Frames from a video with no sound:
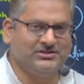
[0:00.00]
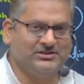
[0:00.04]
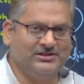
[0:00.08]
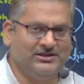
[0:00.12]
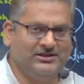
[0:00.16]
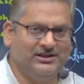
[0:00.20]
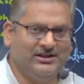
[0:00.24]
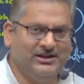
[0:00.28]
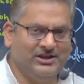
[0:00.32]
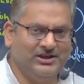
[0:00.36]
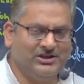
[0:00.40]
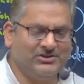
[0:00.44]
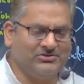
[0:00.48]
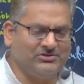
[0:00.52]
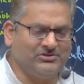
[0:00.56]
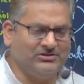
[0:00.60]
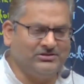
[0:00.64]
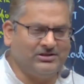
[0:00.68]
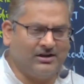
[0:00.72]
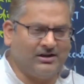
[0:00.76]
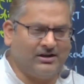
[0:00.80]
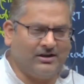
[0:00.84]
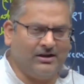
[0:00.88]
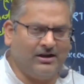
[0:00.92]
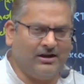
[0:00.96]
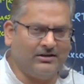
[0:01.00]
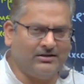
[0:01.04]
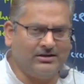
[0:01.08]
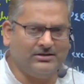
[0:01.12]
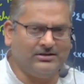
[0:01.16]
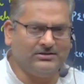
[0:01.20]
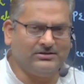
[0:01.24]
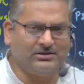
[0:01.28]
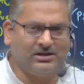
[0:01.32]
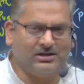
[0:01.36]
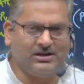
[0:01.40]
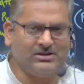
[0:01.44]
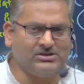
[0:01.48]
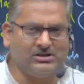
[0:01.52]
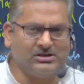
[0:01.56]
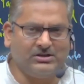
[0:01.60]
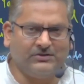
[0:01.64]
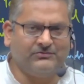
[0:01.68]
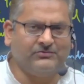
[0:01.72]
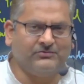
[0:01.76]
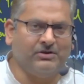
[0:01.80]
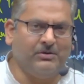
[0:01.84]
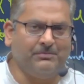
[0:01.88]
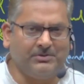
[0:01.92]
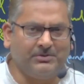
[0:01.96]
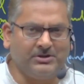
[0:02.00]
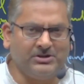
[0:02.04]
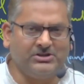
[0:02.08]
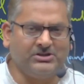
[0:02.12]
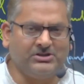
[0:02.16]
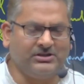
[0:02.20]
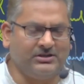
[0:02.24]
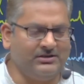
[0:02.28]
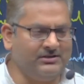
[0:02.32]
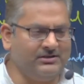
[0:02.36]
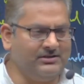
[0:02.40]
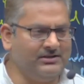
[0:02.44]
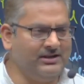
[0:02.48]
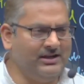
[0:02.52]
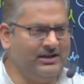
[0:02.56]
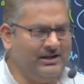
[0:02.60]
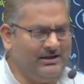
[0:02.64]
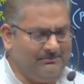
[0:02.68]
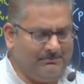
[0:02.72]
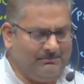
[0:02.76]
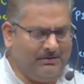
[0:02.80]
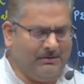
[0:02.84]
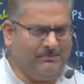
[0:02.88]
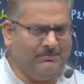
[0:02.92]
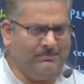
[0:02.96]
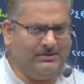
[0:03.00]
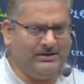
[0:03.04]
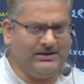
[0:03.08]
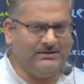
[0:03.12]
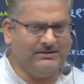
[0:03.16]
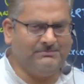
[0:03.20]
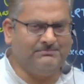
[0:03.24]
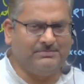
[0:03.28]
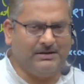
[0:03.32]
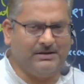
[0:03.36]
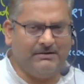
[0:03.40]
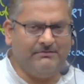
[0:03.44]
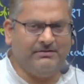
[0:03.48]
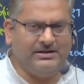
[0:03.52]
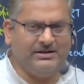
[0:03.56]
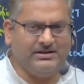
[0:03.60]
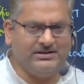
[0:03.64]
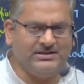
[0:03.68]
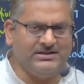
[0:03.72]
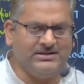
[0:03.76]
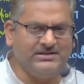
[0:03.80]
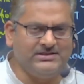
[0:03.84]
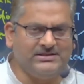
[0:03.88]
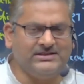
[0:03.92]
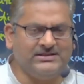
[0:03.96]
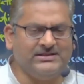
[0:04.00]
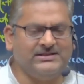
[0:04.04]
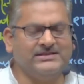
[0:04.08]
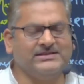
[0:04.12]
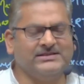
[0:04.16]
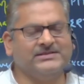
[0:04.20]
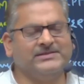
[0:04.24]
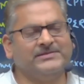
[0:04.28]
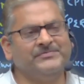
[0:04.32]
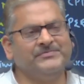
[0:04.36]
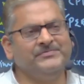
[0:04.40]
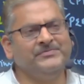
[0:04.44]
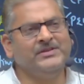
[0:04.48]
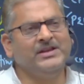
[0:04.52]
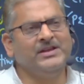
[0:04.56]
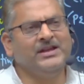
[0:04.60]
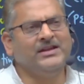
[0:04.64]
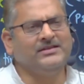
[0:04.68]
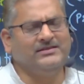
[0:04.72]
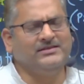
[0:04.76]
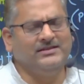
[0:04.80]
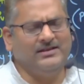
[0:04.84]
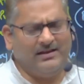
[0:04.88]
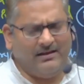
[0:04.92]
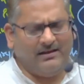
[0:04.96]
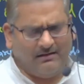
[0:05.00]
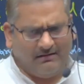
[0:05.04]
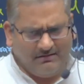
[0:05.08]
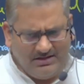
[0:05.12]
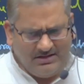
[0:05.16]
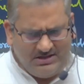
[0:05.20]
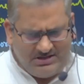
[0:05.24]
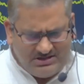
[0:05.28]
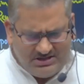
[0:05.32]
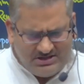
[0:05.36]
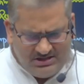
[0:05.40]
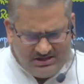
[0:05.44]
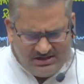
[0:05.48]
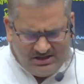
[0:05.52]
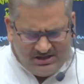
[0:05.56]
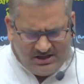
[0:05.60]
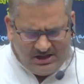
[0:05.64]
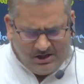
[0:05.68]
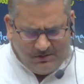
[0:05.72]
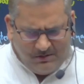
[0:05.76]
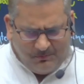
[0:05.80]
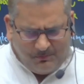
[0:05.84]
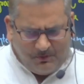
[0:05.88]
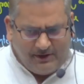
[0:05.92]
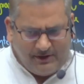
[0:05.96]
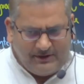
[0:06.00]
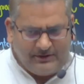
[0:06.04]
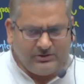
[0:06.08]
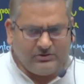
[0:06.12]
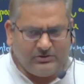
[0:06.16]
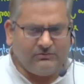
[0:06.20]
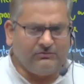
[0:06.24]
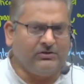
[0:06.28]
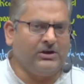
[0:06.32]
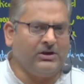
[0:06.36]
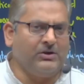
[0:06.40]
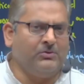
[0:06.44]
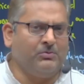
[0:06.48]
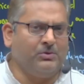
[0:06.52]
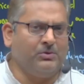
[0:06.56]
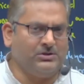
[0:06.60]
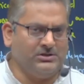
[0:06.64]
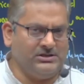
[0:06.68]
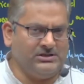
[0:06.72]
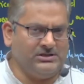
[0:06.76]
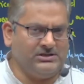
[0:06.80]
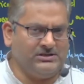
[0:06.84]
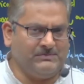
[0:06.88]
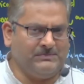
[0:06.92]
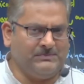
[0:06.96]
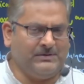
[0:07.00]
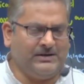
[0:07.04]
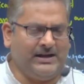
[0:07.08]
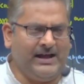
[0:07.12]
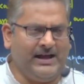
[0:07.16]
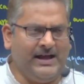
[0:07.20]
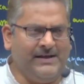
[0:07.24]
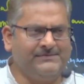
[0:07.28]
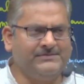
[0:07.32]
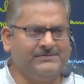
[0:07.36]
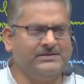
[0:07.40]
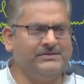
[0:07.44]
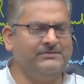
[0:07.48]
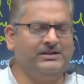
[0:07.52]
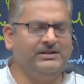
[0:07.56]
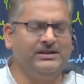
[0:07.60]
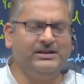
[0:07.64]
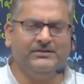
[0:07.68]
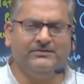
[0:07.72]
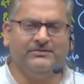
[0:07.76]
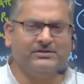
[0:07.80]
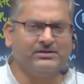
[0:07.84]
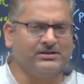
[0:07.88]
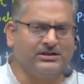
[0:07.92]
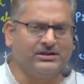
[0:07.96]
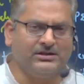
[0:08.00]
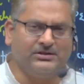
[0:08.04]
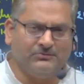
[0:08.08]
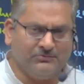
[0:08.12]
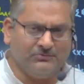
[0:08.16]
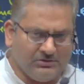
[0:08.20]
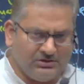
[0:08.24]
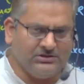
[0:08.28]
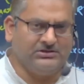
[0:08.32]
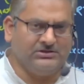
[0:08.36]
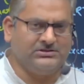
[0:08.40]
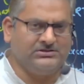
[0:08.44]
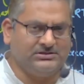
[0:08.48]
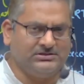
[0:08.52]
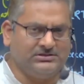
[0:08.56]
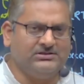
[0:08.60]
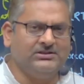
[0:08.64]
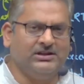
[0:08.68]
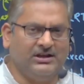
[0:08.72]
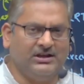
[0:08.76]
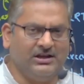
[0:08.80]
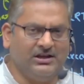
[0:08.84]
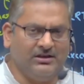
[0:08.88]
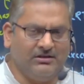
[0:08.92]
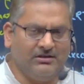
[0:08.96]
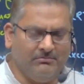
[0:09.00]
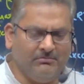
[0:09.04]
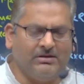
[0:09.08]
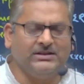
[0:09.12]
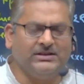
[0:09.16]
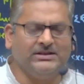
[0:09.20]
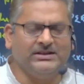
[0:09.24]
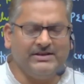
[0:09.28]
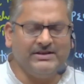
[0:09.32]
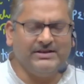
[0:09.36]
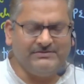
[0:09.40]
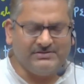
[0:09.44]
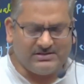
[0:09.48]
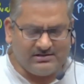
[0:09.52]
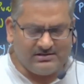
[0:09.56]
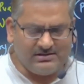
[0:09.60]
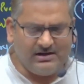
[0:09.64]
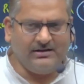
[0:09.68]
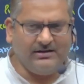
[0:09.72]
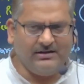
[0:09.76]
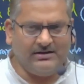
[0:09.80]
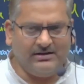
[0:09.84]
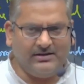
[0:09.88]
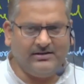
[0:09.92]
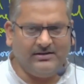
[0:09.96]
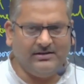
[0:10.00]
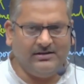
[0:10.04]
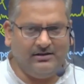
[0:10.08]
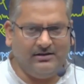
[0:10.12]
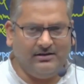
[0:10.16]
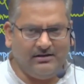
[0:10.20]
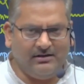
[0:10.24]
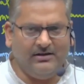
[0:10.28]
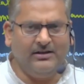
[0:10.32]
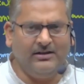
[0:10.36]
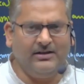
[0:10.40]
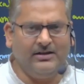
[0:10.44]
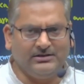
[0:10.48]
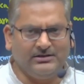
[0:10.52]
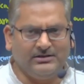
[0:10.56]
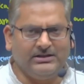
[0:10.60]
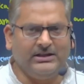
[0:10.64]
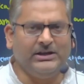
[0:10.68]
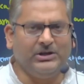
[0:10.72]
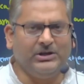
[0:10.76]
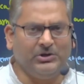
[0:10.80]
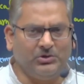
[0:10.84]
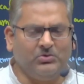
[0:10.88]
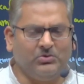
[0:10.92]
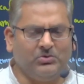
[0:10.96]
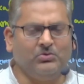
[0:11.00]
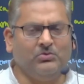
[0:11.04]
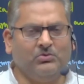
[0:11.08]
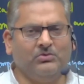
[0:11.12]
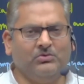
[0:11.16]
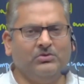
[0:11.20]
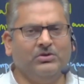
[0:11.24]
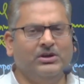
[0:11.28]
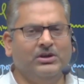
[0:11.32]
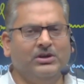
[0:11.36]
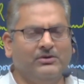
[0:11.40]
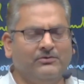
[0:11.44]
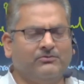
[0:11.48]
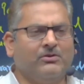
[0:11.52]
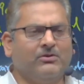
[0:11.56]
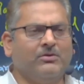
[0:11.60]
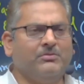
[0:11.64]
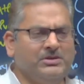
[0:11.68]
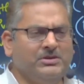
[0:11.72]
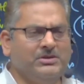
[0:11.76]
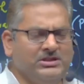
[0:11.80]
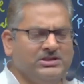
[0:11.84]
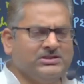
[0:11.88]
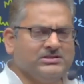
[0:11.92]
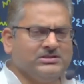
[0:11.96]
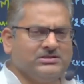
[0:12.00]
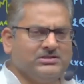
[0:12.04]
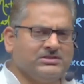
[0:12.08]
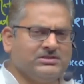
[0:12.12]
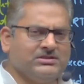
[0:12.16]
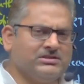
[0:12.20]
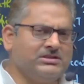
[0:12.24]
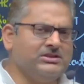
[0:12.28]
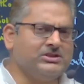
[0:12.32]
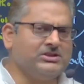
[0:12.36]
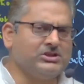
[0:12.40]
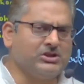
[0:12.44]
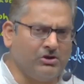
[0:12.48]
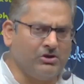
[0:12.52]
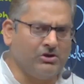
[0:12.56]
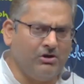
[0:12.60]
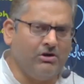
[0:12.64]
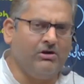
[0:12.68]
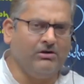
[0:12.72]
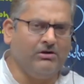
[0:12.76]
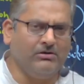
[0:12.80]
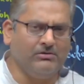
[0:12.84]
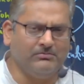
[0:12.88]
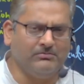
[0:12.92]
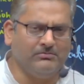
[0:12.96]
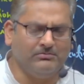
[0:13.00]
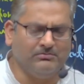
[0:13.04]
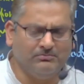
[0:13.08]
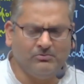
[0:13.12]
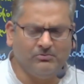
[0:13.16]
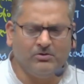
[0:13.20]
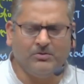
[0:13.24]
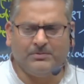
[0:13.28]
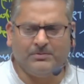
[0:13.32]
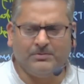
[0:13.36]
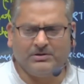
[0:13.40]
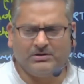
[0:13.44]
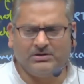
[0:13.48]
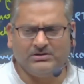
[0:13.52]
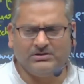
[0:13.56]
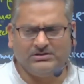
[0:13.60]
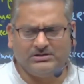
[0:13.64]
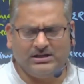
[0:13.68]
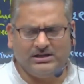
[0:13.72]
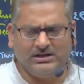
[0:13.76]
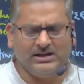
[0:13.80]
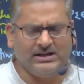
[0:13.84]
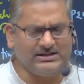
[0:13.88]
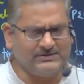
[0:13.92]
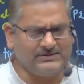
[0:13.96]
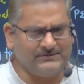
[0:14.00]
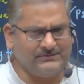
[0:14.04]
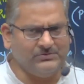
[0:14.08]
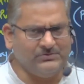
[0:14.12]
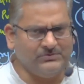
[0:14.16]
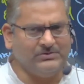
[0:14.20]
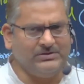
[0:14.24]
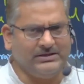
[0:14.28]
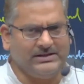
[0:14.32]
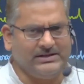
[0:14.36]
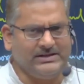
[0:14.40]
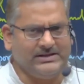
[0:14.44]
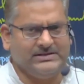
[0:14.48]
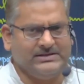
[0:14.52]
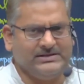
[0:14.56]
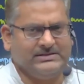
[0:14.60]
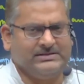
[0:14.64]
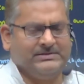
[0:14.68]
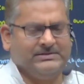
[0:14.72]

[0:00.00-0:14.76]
So in the cut and thrust of competition, public and private agencies, they are reaching a point of convergence. Perhaps they will never converge, but they have started learning a thing or two from each other since long, more particularly in the last few decades.